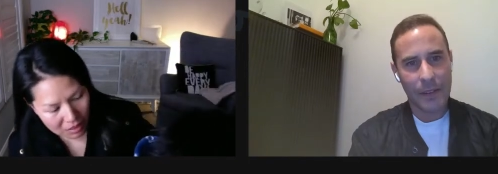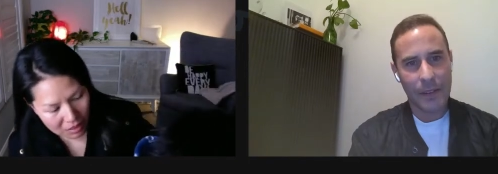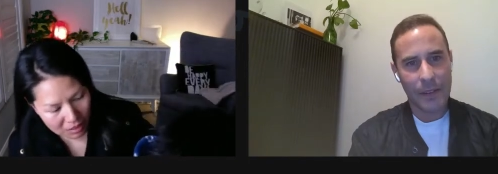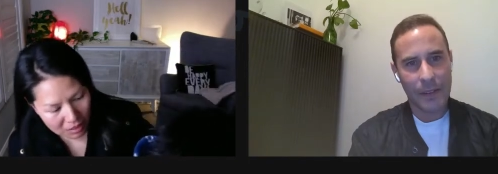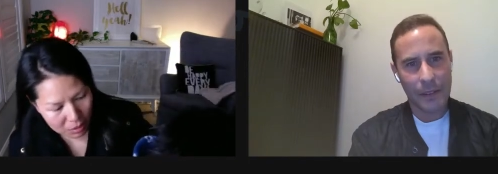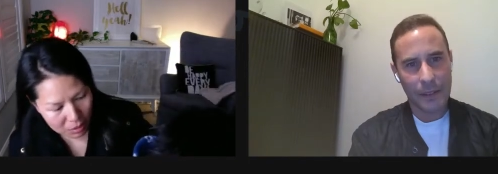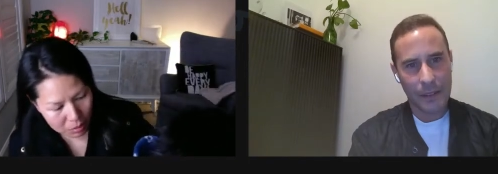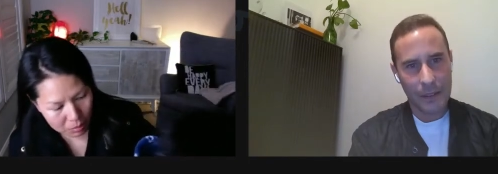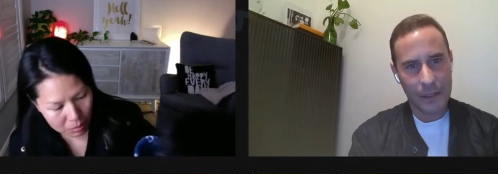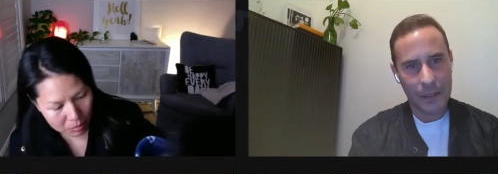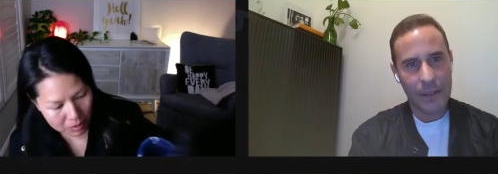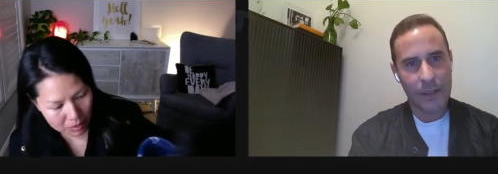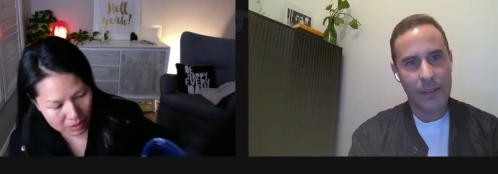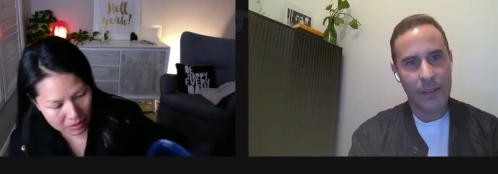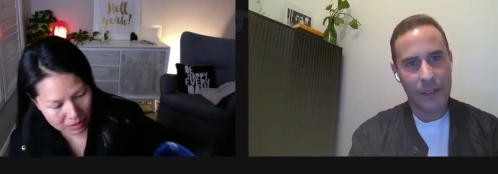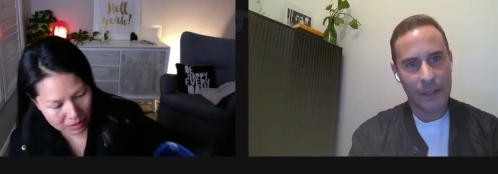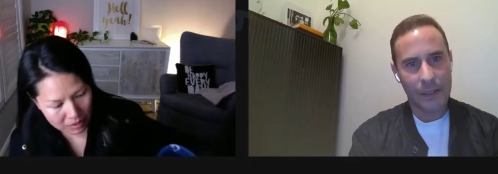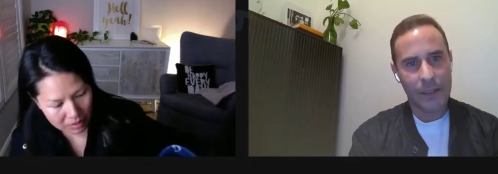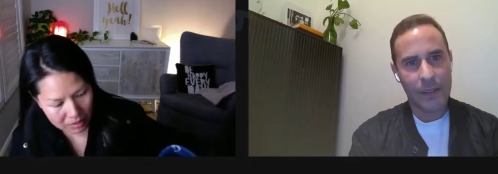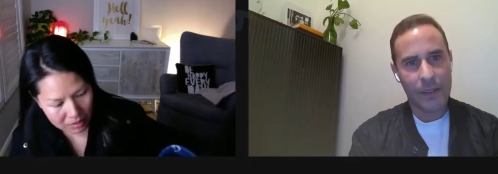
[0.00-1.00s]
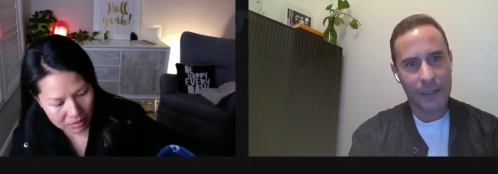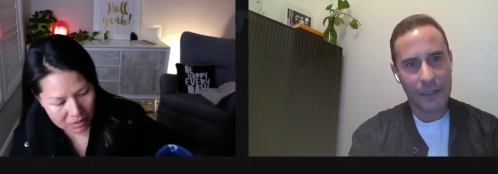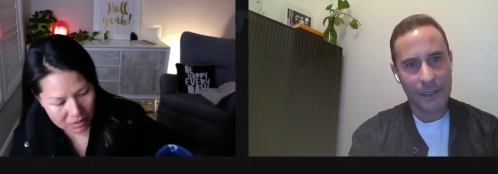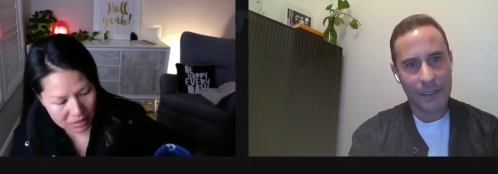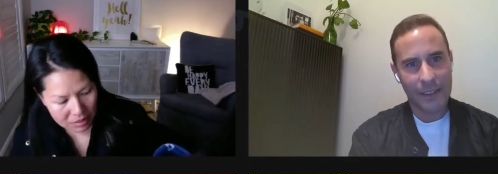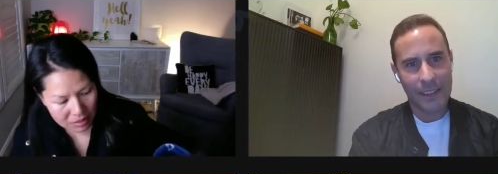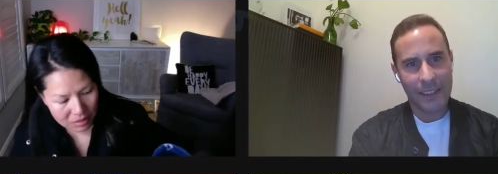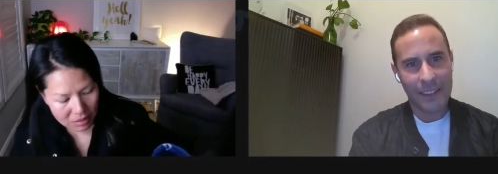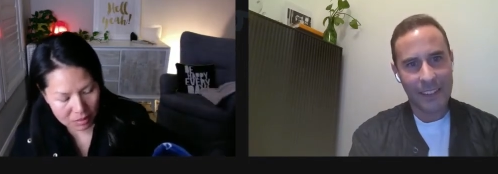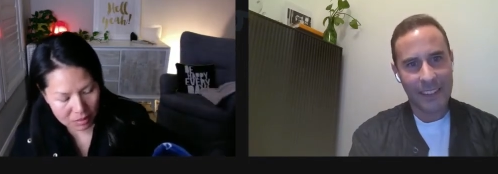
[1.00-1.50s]
Speaker 1: Hello, my
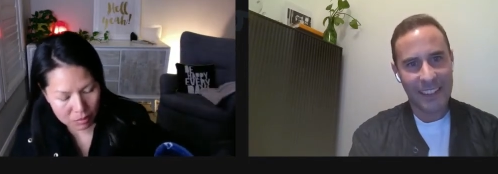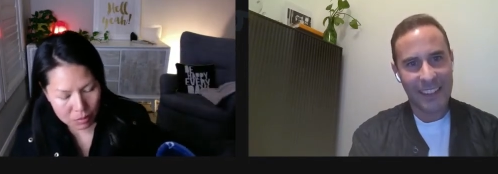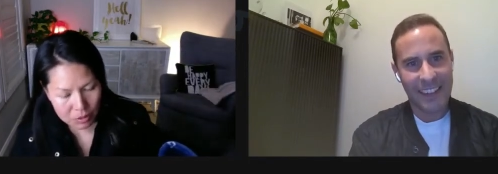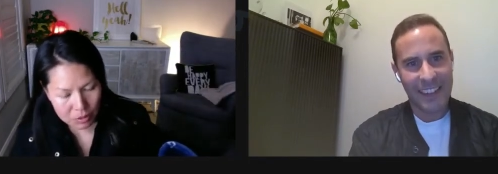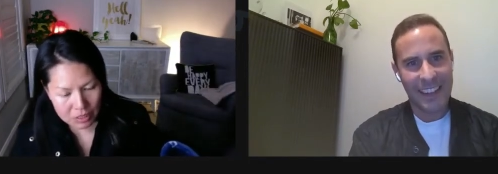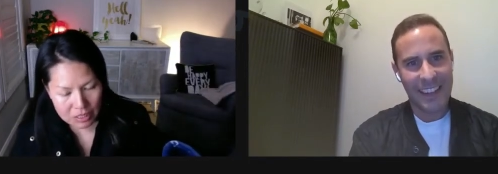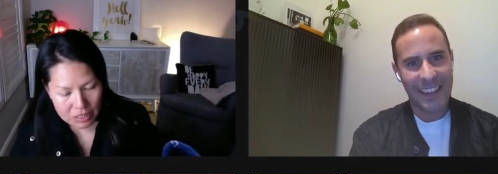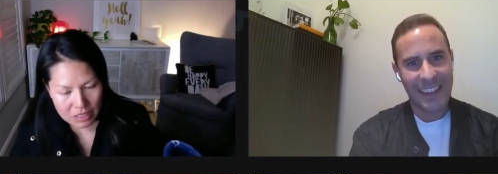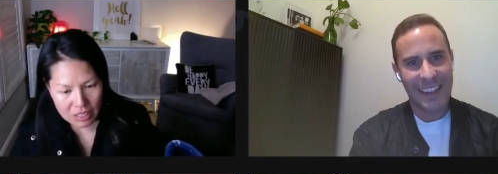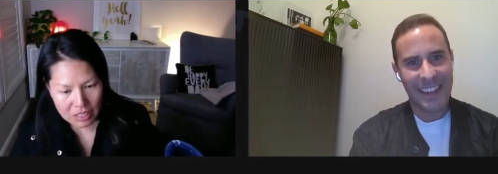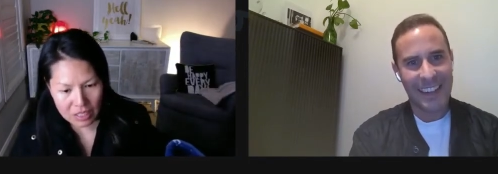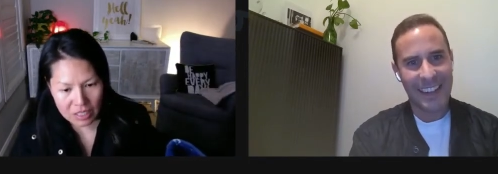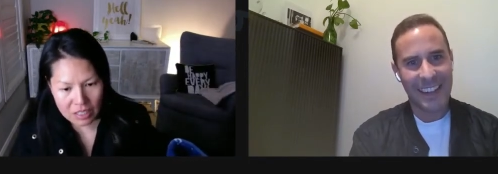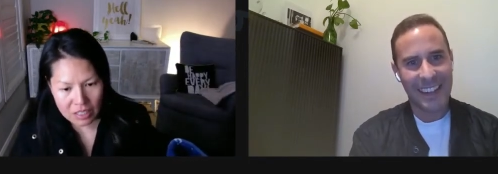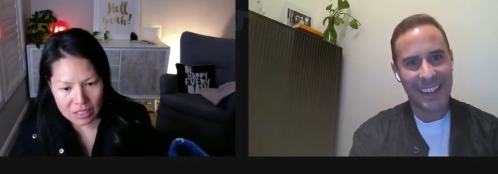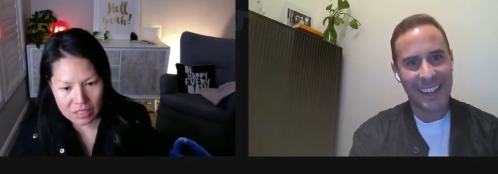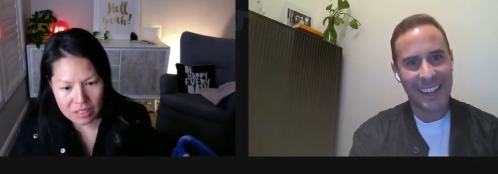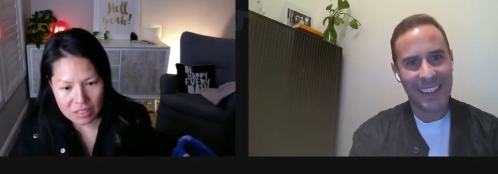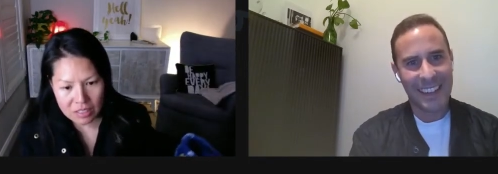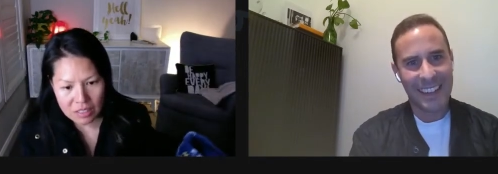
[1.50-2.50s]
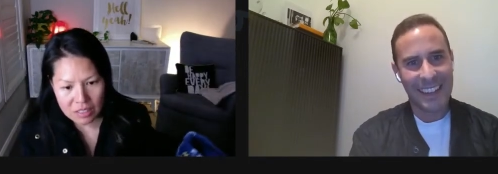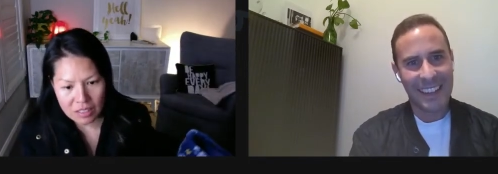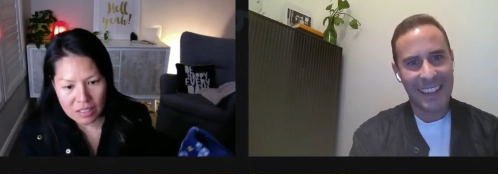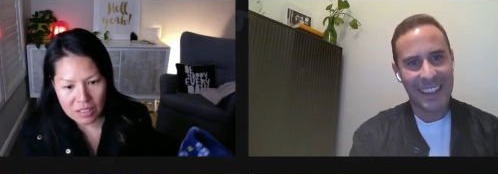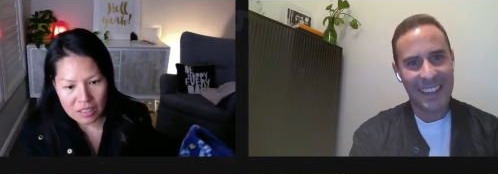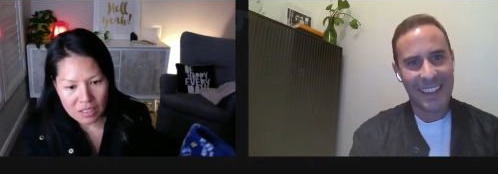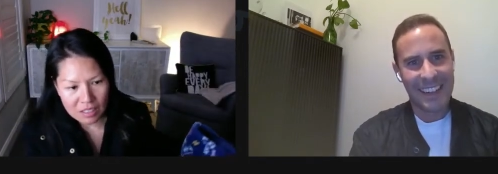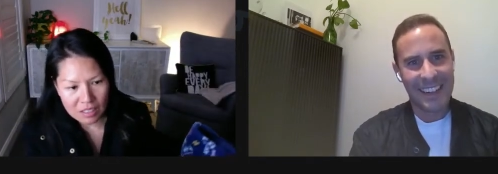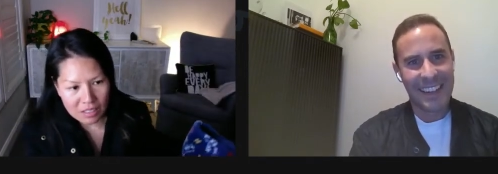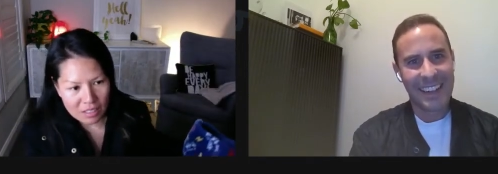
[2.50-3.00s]
assistant for tonight.
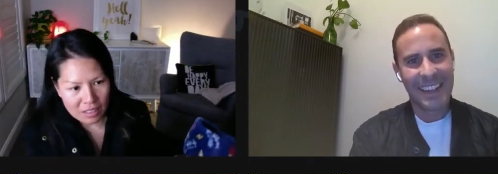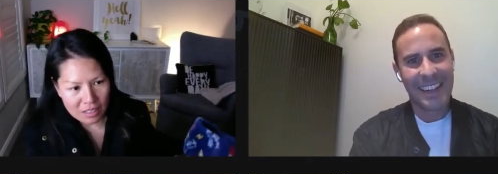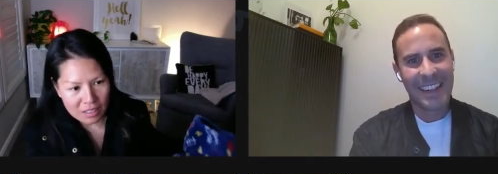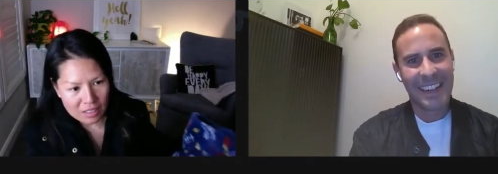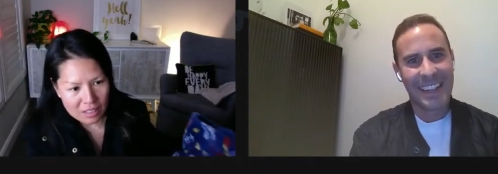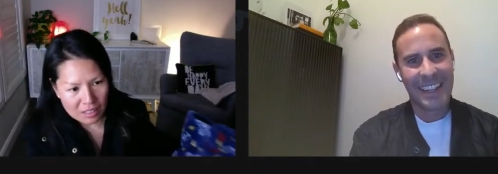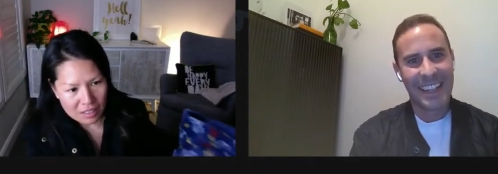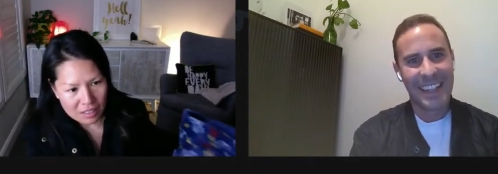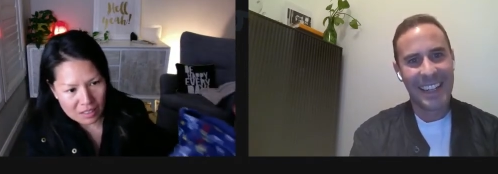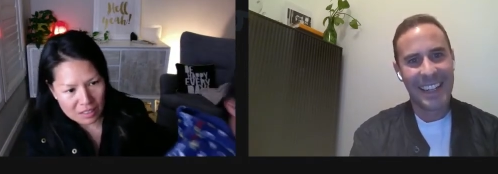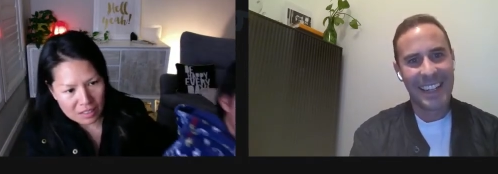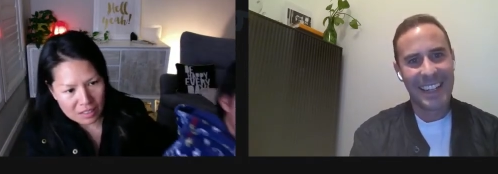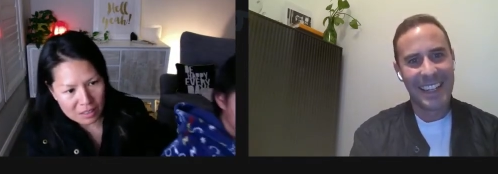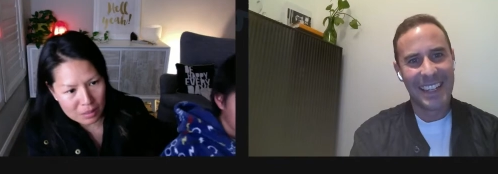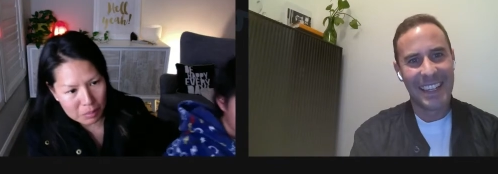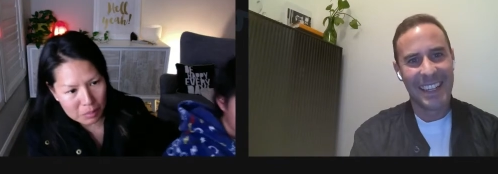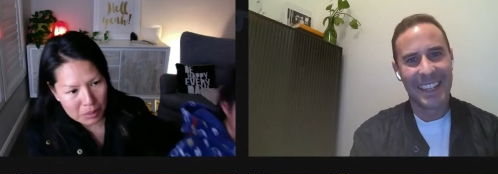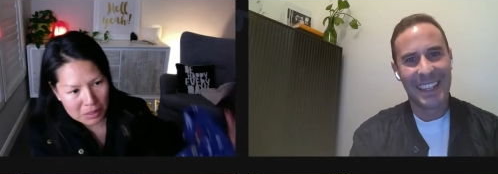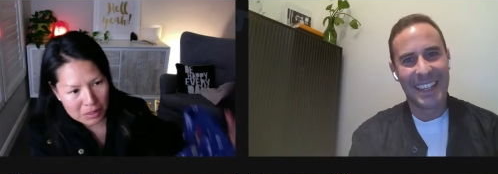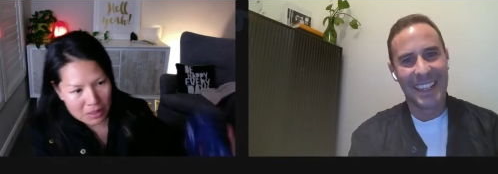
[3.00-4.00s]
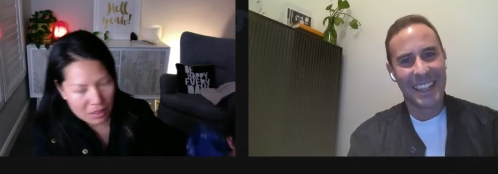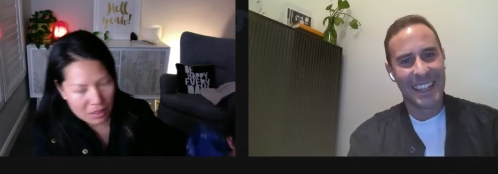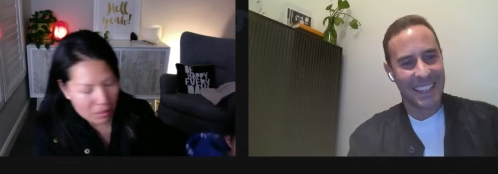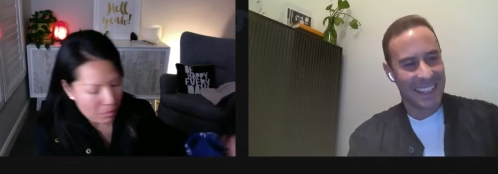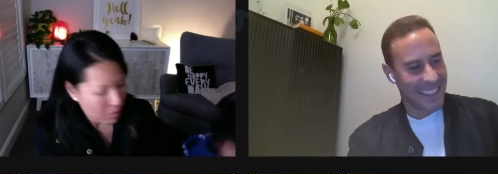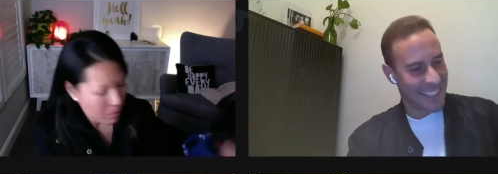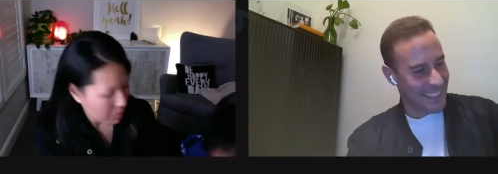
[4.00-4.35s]
I think it's bedtime.